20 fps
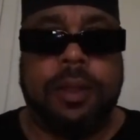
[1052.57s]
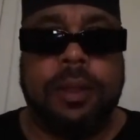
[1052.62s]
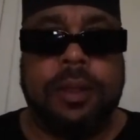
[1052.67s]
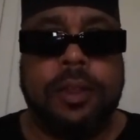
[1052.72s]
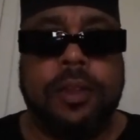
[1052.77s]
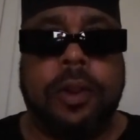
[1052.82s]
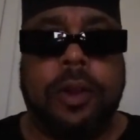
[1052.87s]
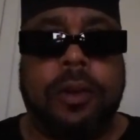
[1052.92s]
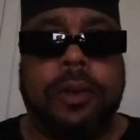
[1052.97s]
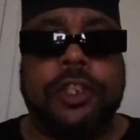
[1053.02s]

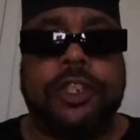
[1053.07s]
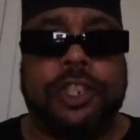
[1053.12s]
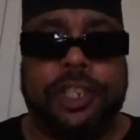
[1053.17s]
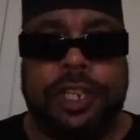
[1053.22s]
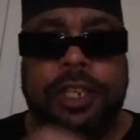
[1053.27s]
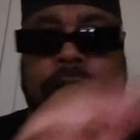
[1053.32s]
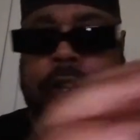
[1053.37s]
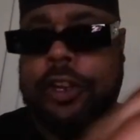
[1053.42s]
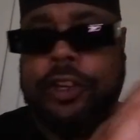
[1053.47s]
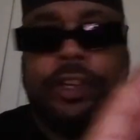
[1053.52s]
You know, and
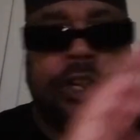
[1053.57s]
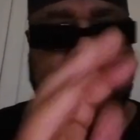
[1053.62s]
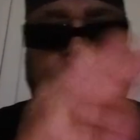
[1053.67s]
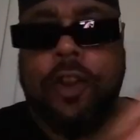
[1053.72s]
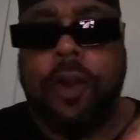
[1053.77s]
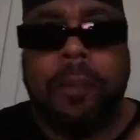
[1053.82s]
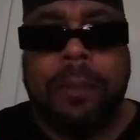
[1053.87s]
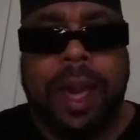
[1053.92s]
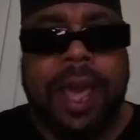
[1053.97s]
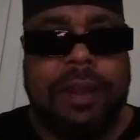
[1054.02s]
she didn't
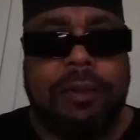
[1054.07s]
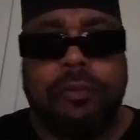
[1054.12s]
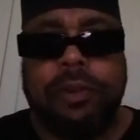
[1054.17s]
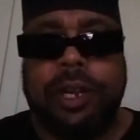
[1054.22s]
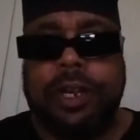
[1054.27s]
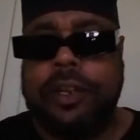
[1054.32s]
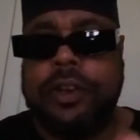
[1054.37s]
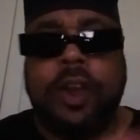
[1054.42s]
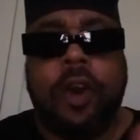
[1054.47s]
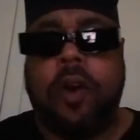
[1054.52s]
nobody
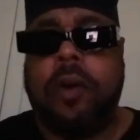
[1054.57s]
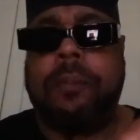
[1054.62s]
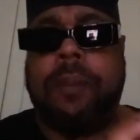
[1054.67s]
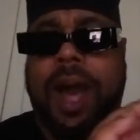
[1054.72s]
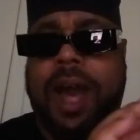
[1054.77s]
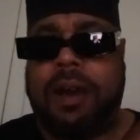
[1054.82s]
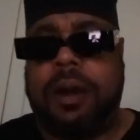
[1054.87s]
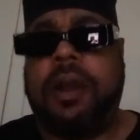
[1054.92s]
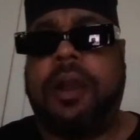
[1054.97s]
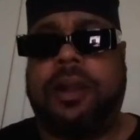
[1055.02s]
really know
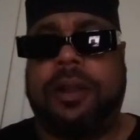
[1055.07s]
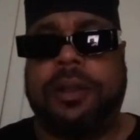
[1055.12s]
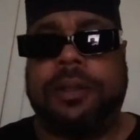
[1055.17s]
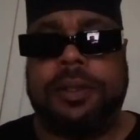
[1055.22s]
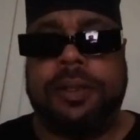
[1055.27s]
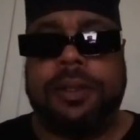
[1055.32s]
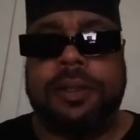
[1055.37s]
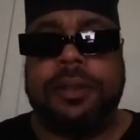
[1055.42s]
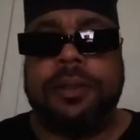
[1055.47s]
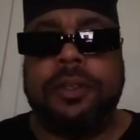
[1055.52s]
about her.
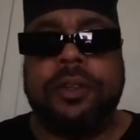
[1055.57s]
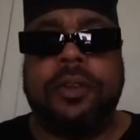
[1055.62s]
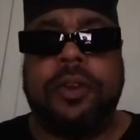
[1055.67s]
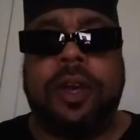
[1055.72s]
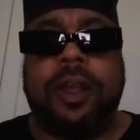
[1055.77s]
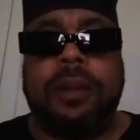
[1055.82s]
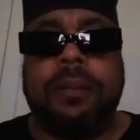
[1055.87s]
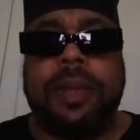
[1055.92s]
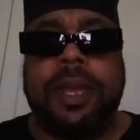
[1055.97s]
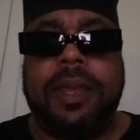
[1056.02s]
You know
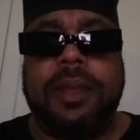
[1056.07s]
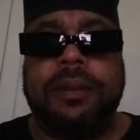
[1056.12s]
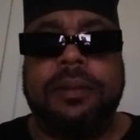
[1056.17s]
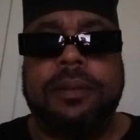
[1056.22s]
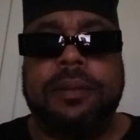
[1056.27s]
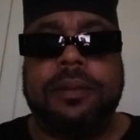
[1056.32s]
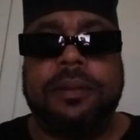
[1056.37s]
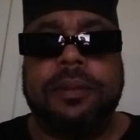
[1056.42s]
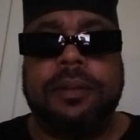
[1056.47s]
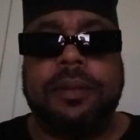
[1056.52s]
what I mean?
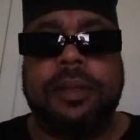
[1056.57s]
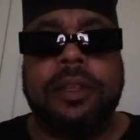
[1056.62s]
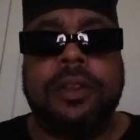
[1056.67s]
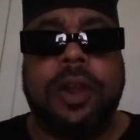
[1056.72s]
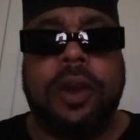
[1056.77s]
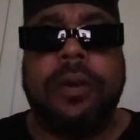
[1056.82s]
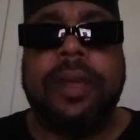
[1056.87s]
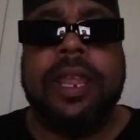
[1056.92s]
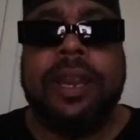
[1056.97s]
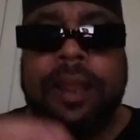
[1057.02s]
You
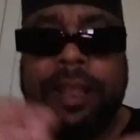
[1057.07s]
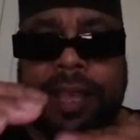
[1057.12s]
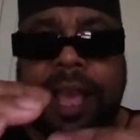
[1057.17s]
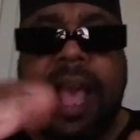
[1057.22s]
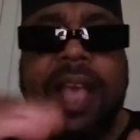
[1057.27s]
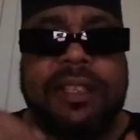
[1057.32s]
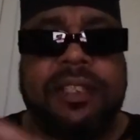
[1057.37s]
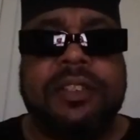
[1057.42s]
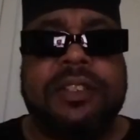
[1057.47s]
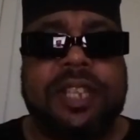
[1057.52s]
know, and
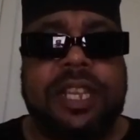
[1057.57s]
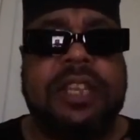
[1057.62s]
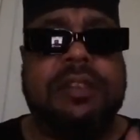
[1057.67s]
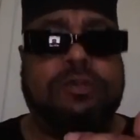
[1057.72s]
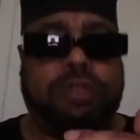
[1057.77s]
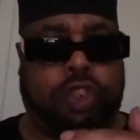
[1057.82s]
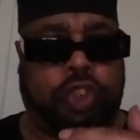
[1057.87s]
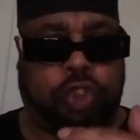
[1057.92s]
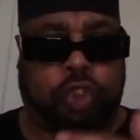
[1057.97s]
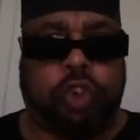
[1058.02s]

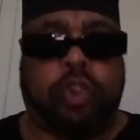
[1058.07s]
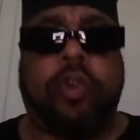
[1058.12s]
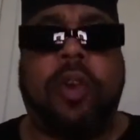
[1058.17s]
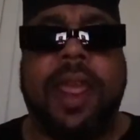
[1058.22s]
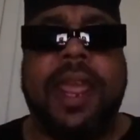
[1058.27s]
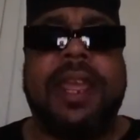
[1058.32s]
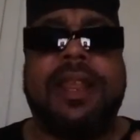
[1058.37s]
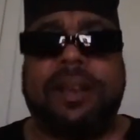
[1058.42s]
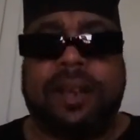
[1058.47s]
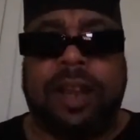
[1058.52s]
Constantine was
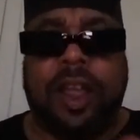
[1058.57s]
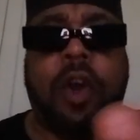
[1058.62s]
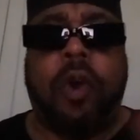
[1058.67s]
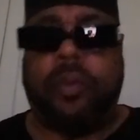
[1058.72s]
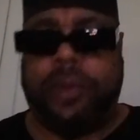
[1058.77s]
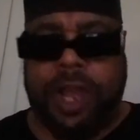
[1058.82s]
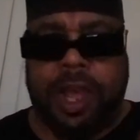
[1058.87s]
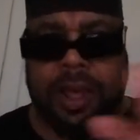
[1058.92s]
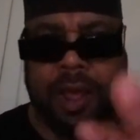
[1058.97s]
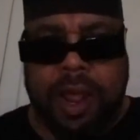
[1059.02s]
trained
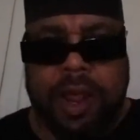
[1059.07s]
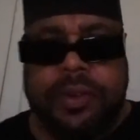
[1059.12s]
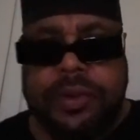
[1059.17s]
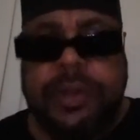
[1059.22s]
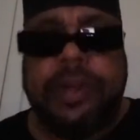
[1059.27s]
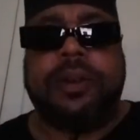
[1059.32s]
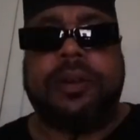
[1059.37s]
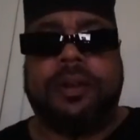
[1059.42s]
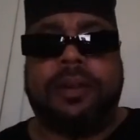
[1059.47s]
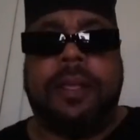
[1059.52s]
on the
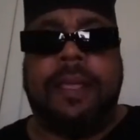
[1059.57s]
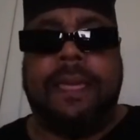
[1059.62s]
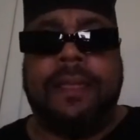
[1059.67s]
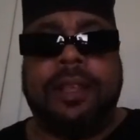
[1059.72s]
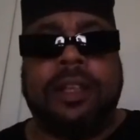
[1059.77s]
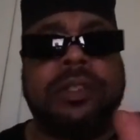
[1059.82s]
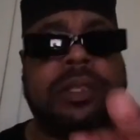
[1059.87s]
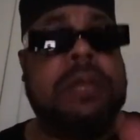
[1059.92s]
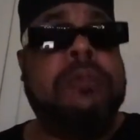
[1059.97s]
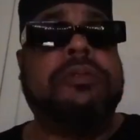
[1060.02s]
under
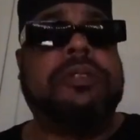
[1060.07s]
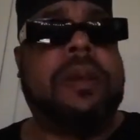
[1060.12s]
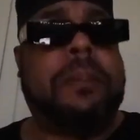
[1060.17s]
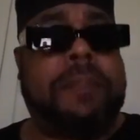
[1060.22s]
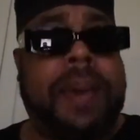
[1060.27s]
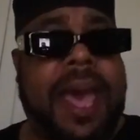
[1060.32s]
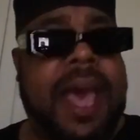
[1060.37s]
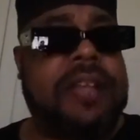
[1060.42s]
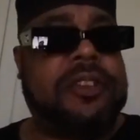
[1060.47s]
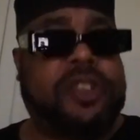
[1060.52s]
because he was a
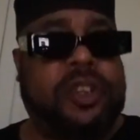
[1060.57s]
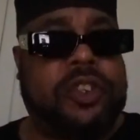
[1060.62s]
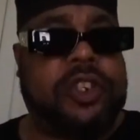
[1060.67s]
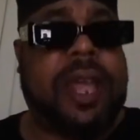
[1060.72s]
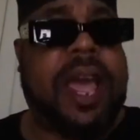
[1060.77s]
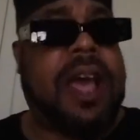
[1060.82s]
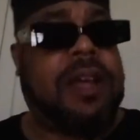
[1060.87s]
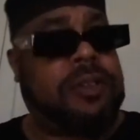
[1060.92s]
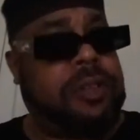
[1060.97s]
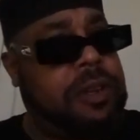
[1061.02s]
bastard
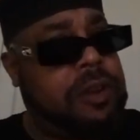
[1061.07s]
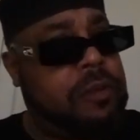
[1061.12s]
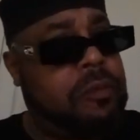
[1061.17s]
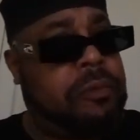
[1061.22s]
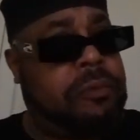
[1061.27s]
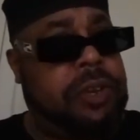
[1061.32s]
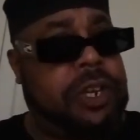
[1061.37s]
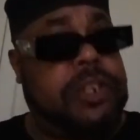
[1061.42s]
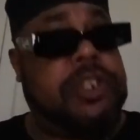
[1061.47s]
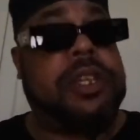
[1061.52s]
child. You need to
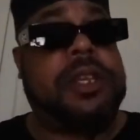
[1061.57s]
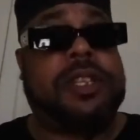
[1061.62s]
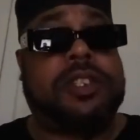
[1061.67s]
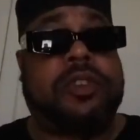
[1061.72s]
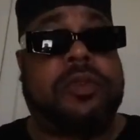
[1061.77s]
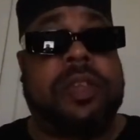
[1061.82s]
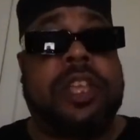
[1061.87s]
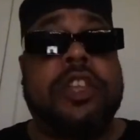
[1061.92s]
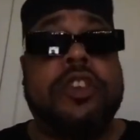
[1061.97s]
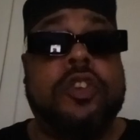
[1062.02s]
read your
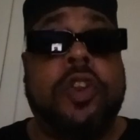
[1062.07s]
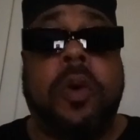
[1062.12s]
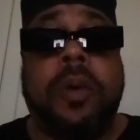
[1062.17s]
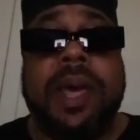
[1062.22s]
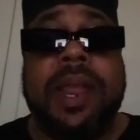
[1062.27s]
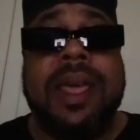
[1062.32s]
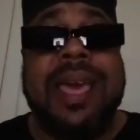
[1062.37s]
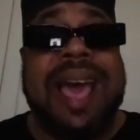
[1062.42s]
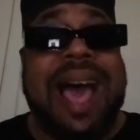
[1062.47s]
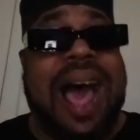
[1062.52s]
history. And you know
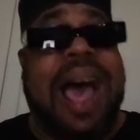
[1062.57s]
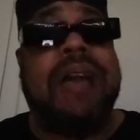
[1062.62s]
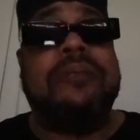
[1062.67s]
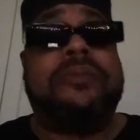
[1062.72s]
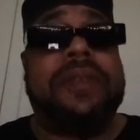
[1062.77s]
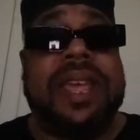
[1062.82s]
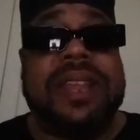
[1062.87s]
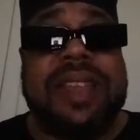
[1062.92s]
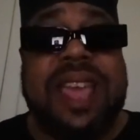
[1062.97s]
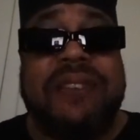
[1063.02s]
what? I
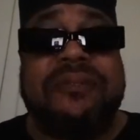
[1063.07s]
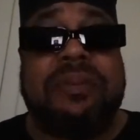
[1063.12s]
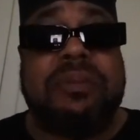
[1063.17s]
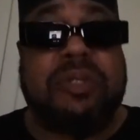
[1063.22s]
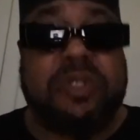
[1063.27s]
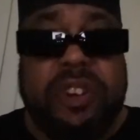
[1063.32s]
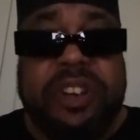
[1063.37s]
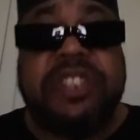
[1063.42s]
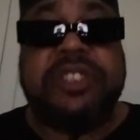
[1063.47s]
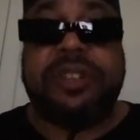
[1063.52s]
read that from
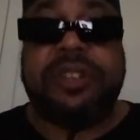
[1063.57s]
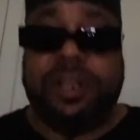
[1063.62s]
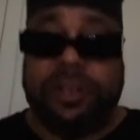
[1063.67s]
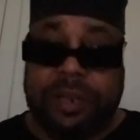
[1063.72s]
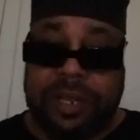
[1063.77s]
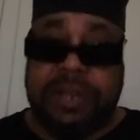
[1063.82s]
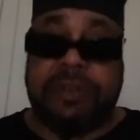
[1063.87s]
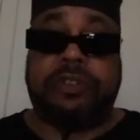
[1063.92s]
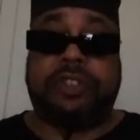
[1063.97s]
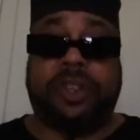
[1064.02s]
Christian
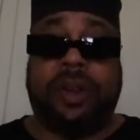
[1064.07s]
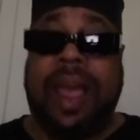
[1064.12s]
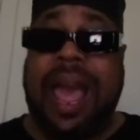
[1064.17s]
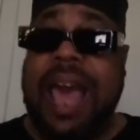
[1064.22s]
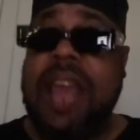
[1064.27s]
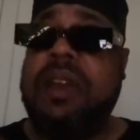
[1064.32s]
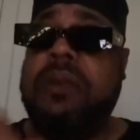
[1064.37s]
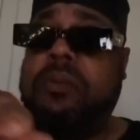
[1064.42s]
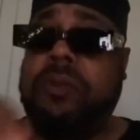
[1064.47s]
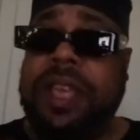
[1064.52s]
literature.
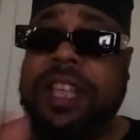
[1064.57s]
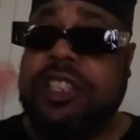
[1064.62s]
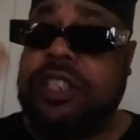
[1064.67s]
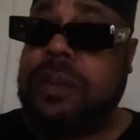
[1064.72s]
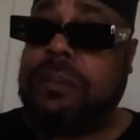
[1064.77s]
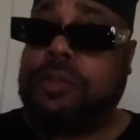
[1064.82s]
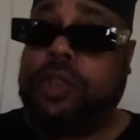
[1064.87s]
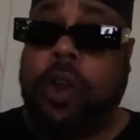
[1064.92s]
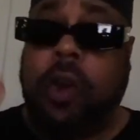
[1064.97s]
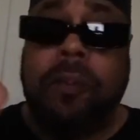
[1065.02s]
I done read
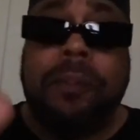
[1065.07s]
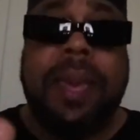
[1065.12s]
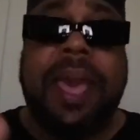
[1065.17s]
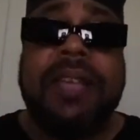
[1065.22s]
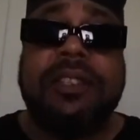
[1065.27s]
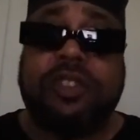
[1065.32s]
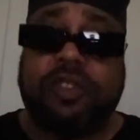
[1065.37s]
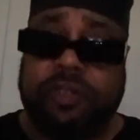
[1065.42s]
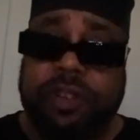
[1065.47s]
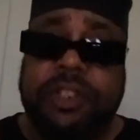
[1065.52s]
some
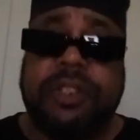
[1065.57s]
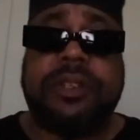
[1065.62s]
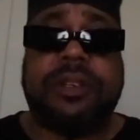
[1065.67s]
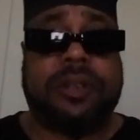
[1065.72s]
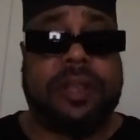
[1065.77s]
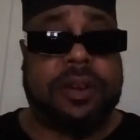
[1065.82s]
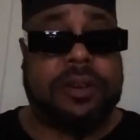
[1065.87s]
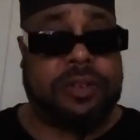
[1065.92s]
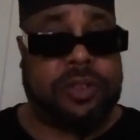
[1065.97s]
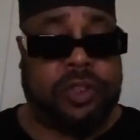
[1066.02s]
dope-ass Christian
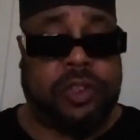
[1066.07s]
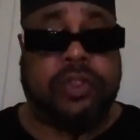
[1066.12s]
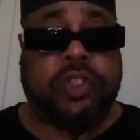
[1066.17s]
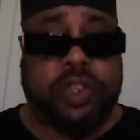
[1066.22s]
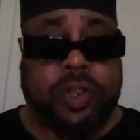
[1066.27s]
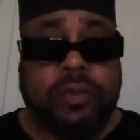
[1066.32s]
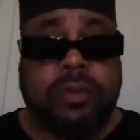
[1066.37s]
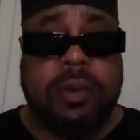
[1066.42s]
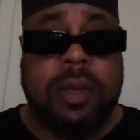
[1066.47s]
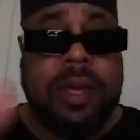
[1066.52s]
literature
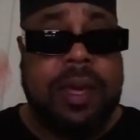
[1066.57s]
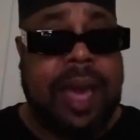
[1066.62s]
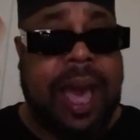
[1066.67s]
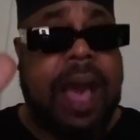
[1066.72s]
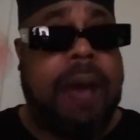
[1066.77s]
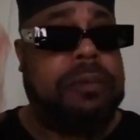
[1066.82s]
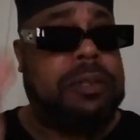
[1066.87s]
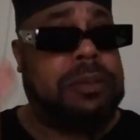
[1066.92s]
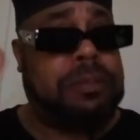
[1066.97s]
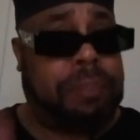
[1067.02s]
too.
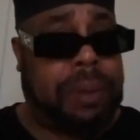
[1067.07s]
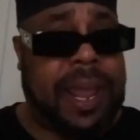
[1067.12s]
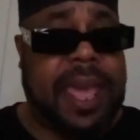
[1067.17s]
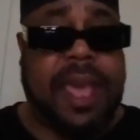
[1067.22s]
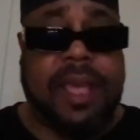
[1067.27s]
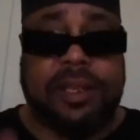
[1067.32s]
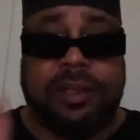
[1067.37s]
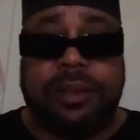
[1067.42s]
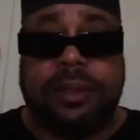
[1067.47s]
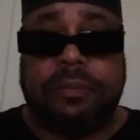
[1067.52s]
I was
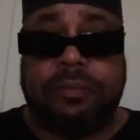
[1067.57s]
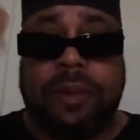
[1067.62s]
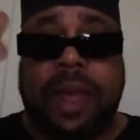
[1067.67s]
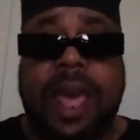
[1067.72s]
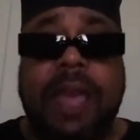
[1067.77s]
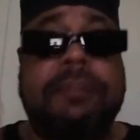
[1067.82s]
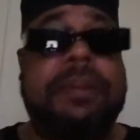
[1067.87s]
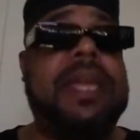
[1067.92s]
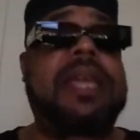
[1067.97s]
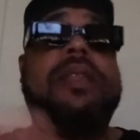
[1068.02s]
blessed,
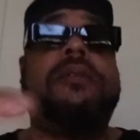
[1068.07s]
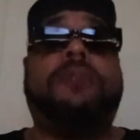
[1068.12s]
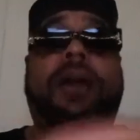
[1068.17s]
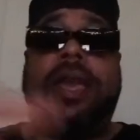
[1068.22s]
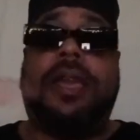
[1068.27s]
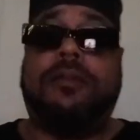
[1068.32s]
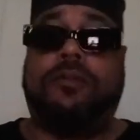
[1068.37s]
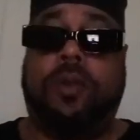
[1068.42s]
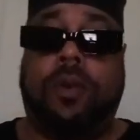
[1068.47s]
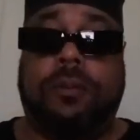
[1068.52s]
right? But
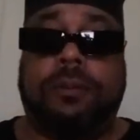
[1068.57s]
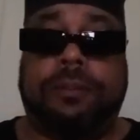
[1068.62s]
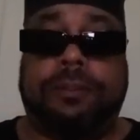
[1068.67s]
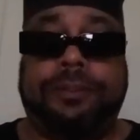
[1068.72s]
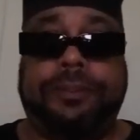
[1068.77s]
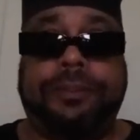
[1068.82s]
anyway, boom.